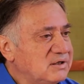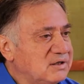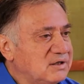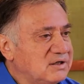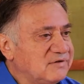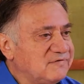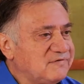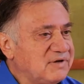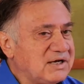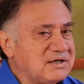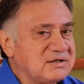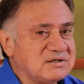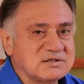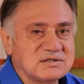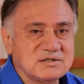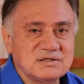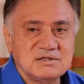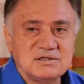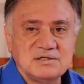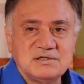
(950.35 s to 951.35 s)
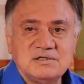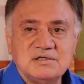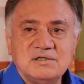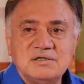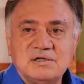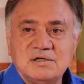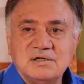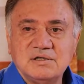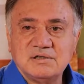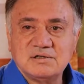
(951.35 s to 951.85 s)
The event,
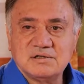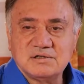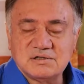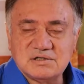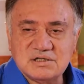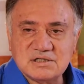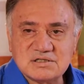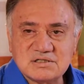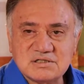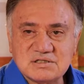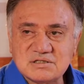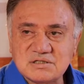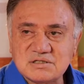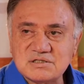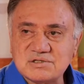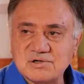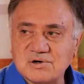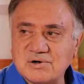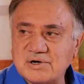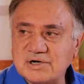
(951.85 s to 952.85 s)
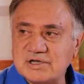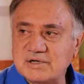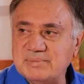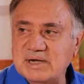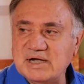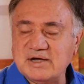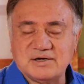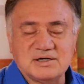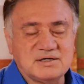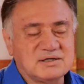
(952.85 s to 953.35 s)
this is the story
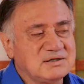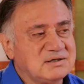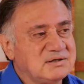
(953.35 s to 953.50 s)
about it.